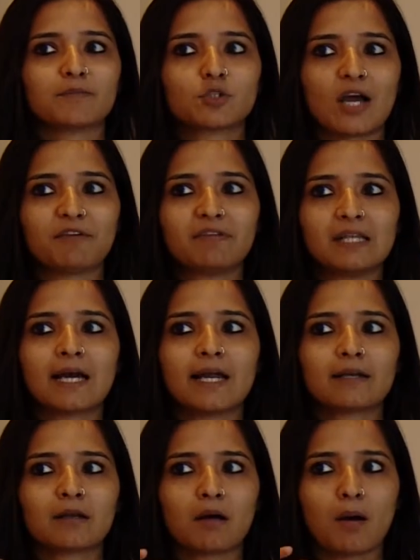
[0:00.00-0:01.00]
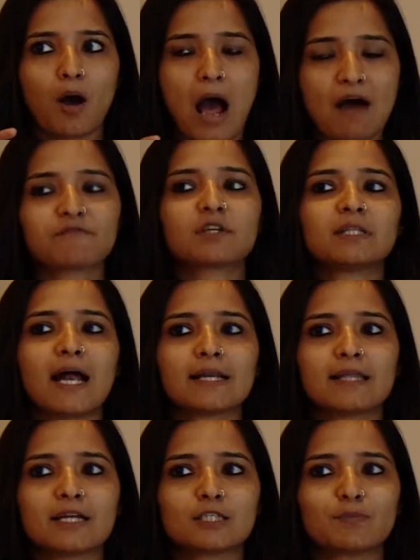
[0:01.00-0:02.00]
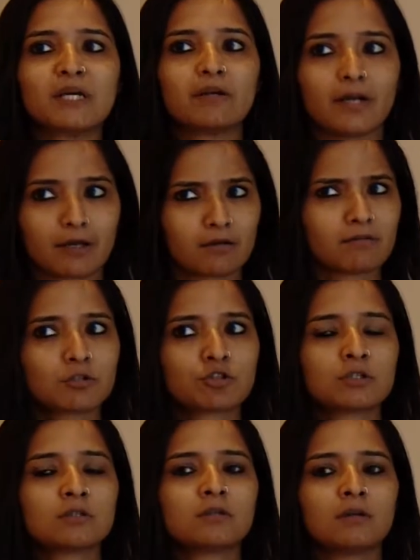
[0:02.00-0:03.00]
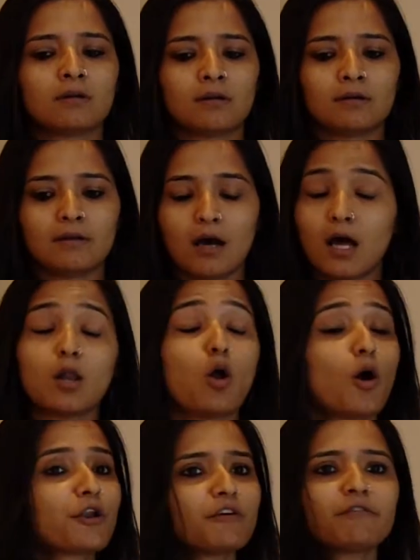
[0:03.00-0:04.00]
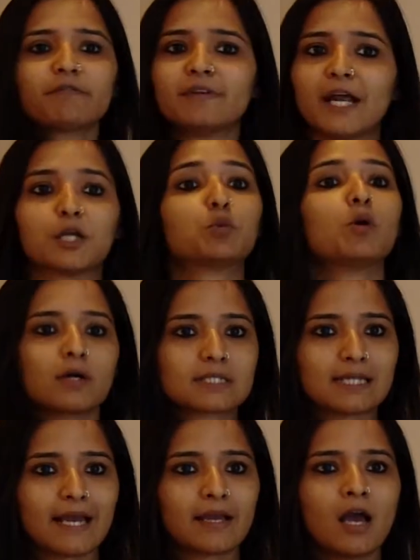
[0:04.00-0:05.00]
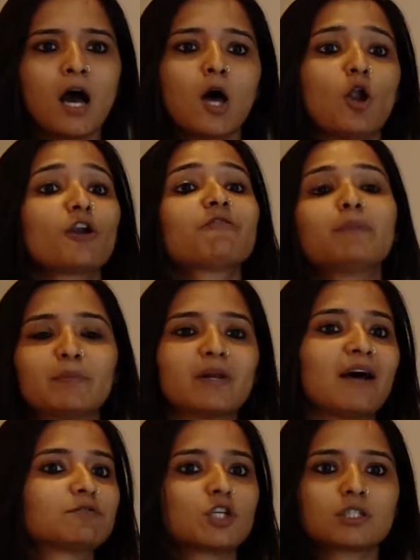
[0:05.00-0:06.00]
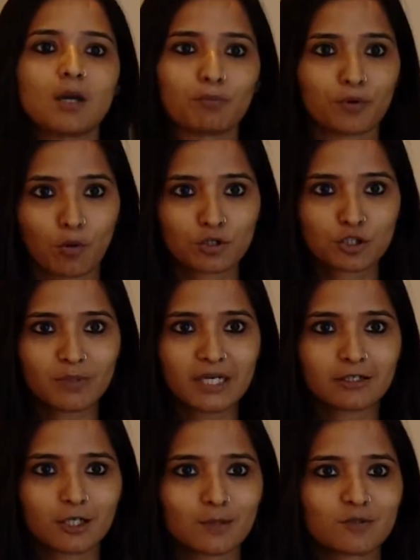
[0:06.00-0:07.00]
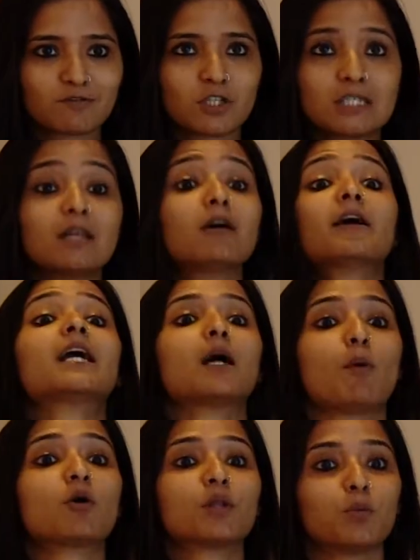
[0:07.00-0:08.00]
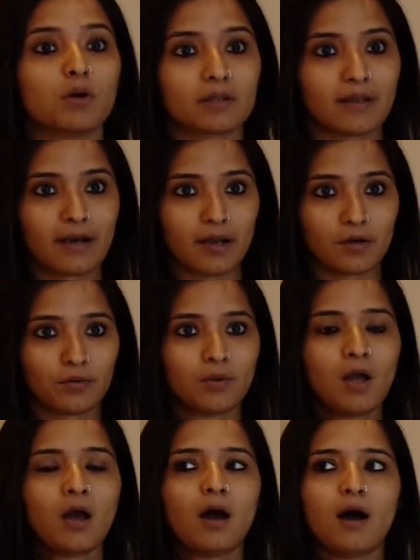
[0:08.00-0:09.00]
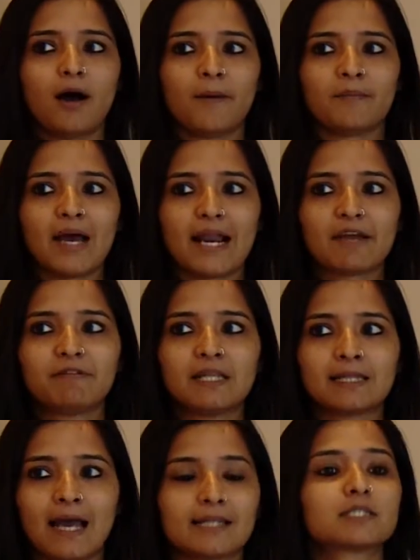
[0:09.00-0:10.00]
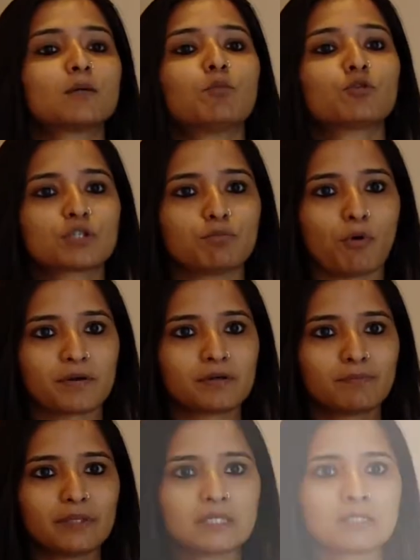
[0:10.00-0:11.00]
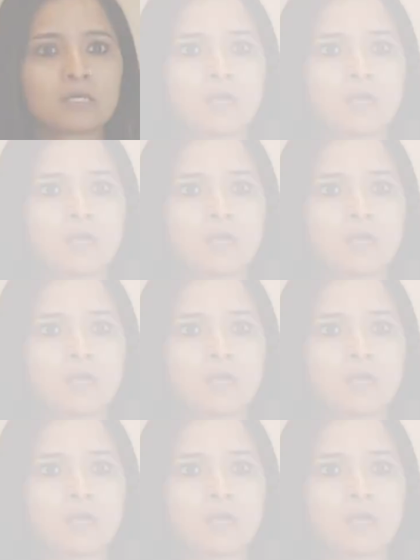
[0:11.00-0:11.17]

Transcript: So I feel that after that, there has been recognition, a lot of networks, like a lot of people have just approached me in terms of just learning about the work that I do. And I feel that's the most important piece.